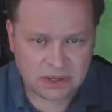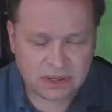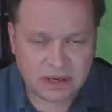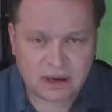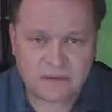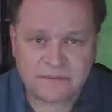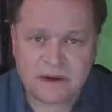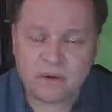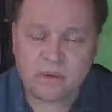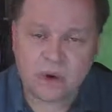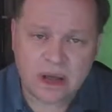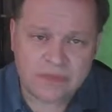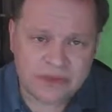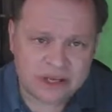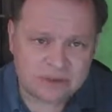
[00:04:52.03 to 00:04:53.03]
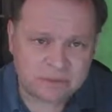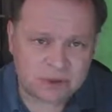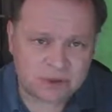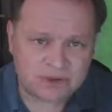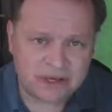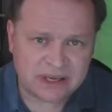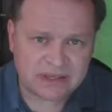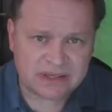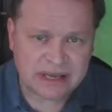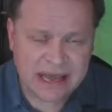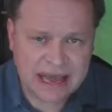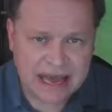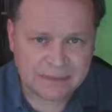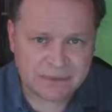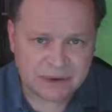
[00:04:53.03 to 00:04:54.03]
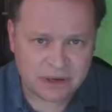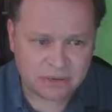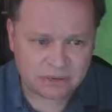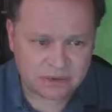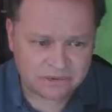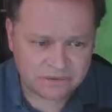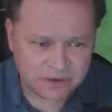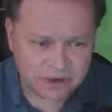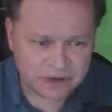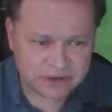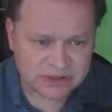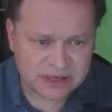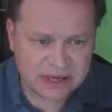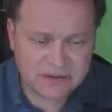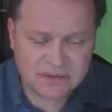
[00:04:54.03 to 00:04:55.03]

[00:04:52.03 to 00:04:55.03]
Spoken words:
Now, if I want this process to happen in reverse,